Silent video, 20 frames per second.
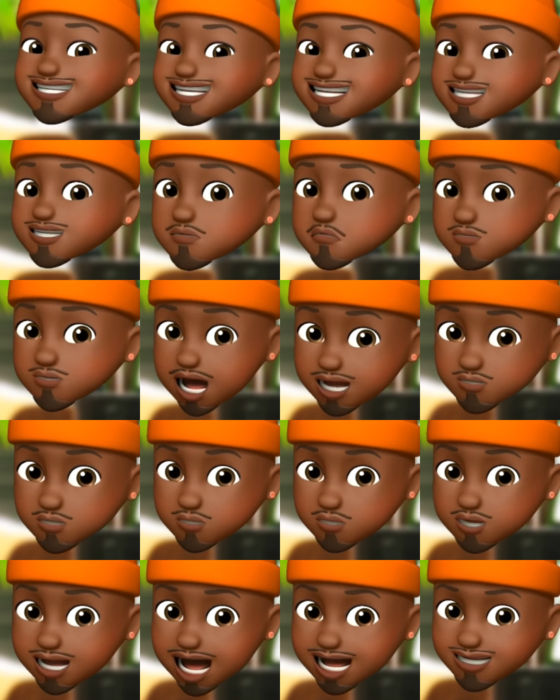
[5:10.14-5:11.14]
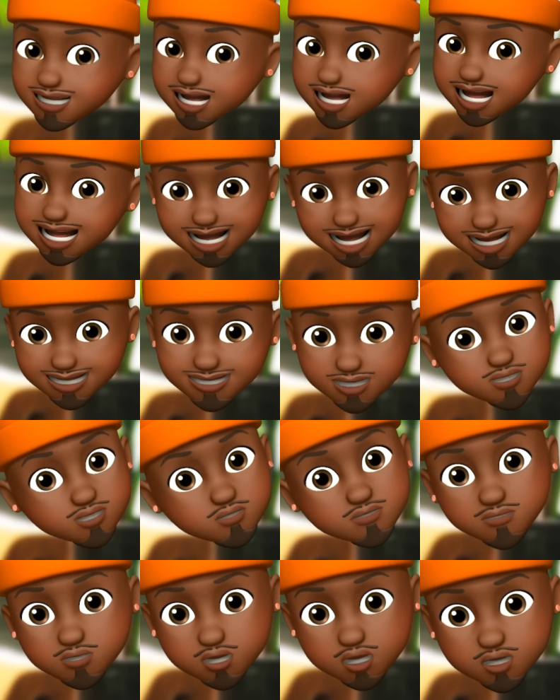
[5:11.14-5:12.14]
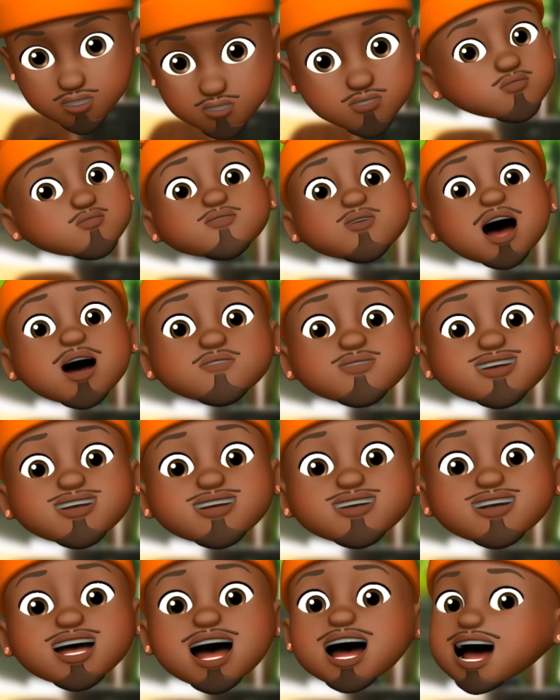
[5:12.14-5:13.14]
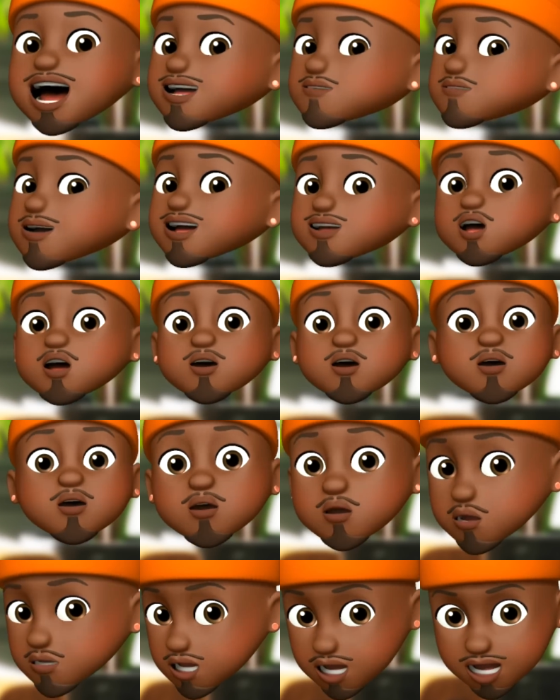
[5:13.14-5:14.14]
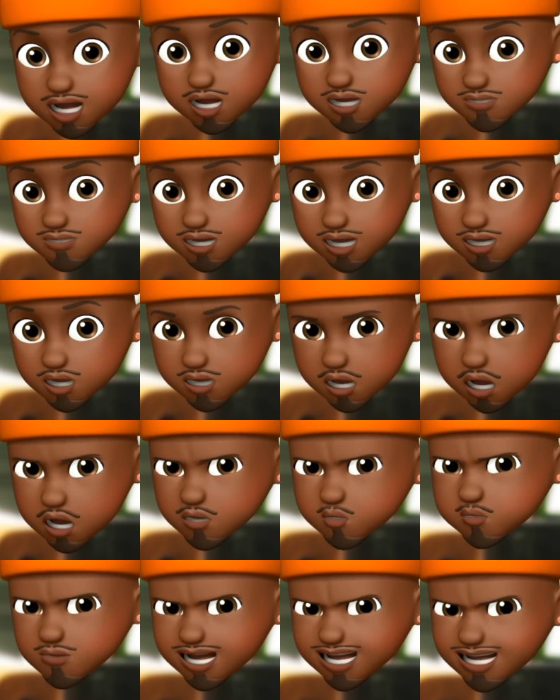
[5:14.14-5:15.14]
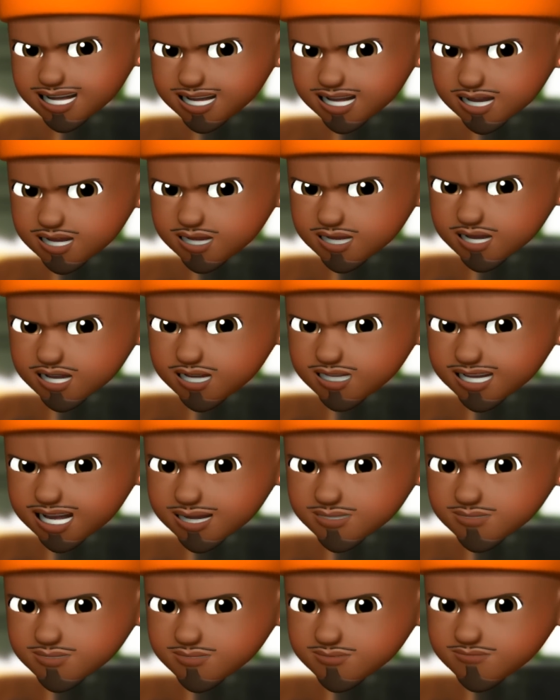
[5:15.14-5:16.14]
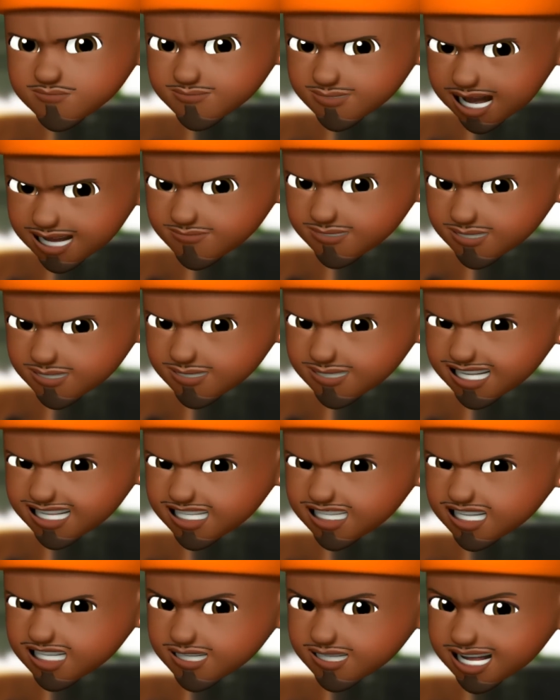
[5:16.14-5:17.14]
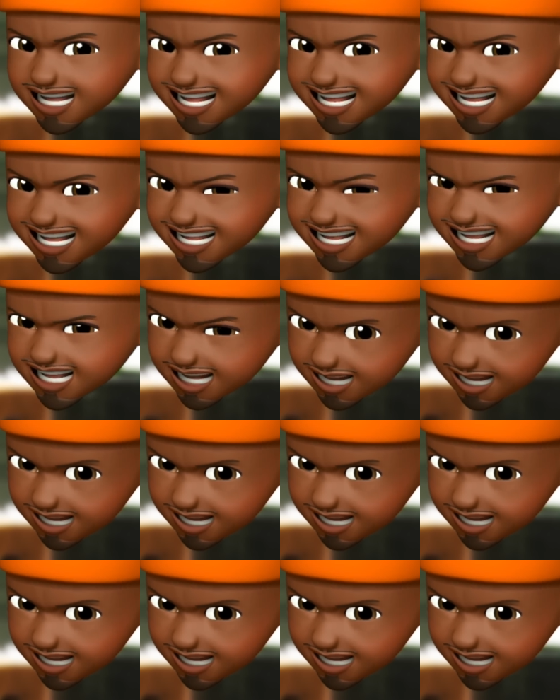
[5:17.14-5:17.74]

And since Bravo got their hands on the footage from Robyn and made a whole thing of it, we know that Bravo enjoyed it